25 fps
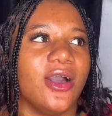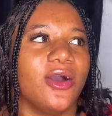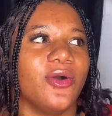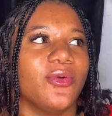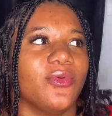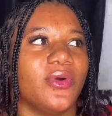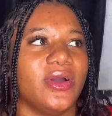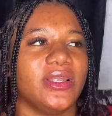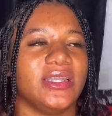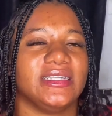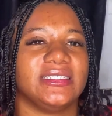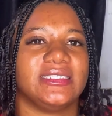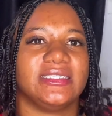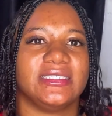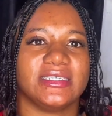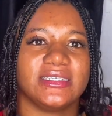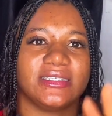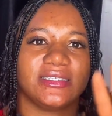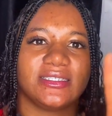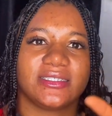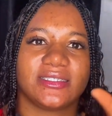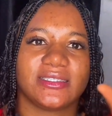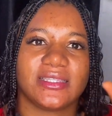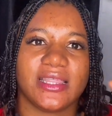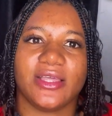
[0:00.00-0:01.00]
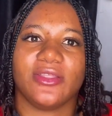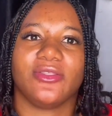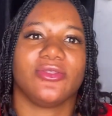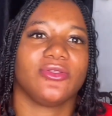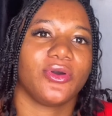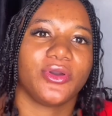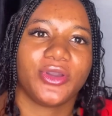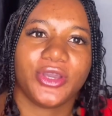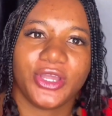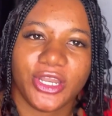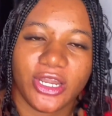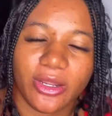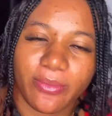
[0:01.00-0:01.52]
What is this thing
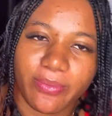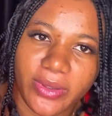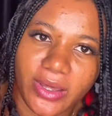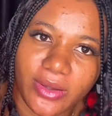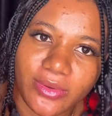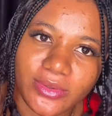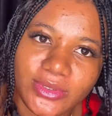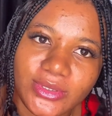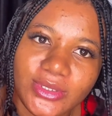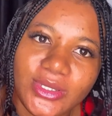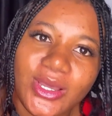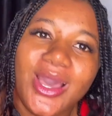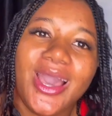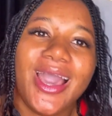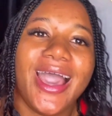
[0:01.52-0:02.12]
talking about?